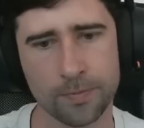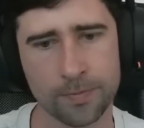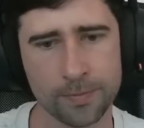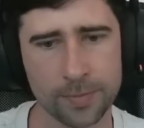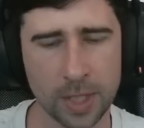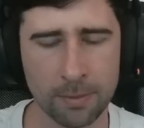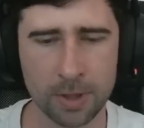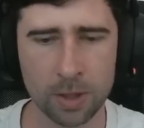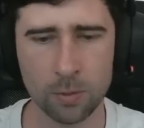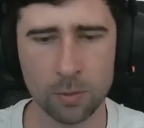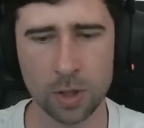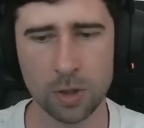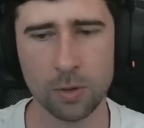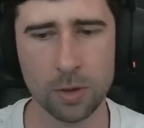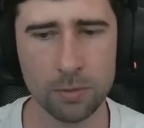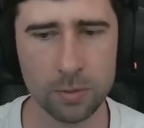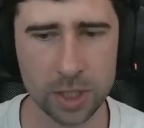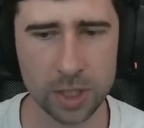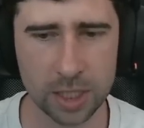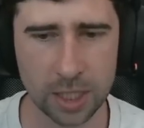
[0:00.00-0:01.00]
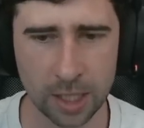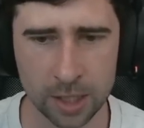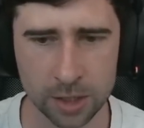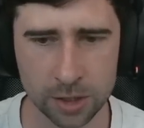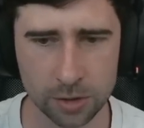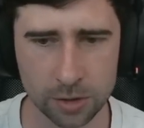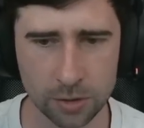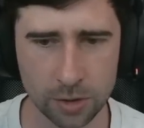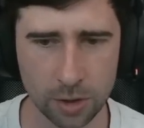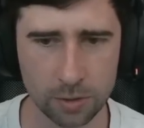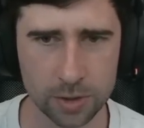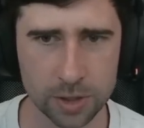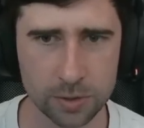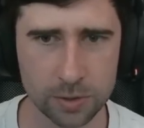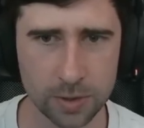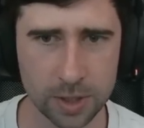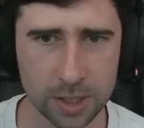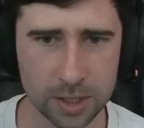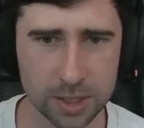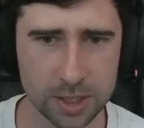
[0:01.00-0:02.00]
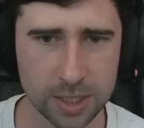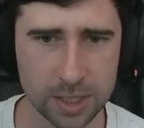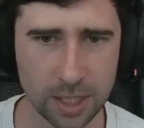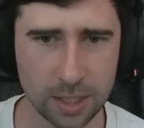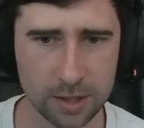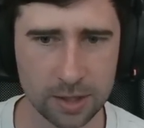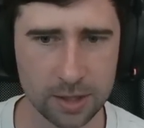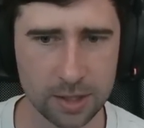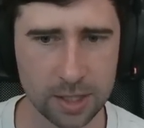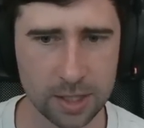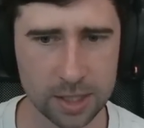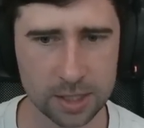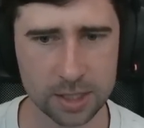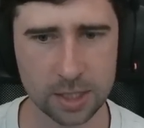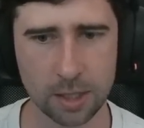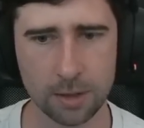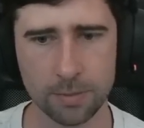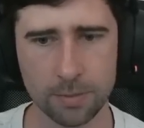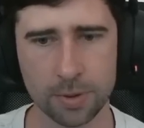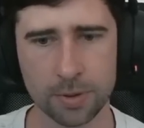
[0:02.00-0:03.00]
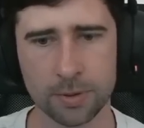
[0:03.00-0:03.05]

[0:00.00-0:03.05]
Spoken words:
I mean, what we can do, though, is we can set this up.